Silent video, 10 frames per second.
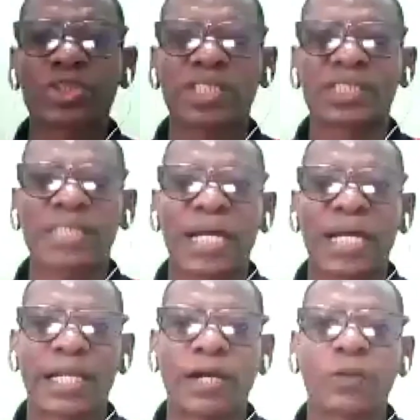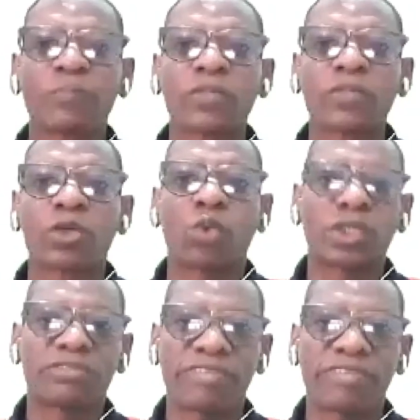things are now
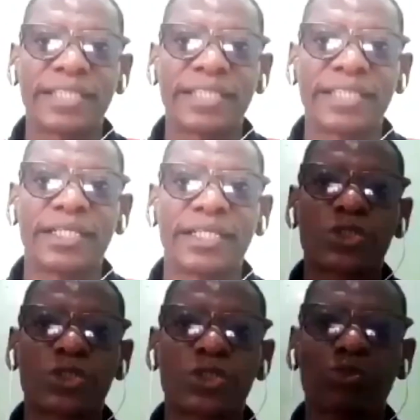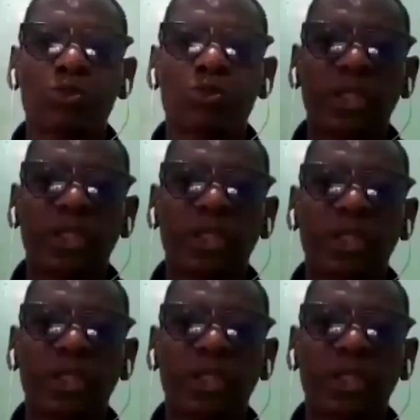quantified into money, and they'll